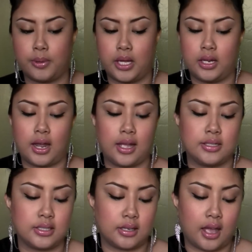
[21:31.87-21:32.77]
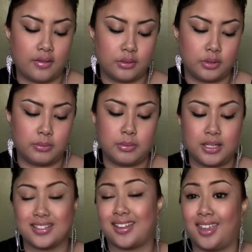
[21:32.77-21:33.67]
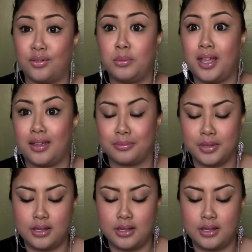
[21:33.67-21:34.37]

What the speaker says: but I didn't have it with me because I gave it away.